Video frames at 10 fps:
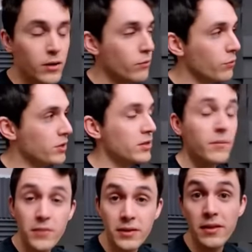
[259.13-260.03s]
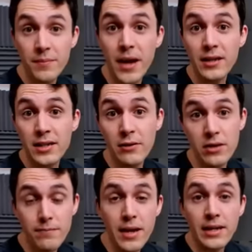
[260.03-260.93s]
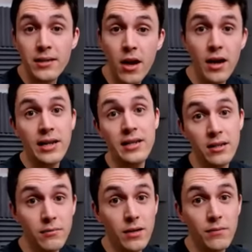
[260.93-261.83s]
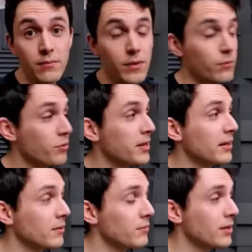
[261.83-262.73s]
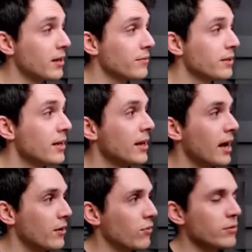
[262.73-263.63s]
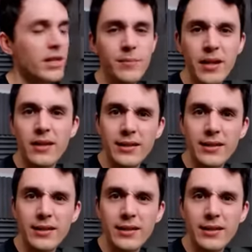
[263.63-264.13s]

which is something that the bacteria make to hide in and protect themselves. And of course, there'll be like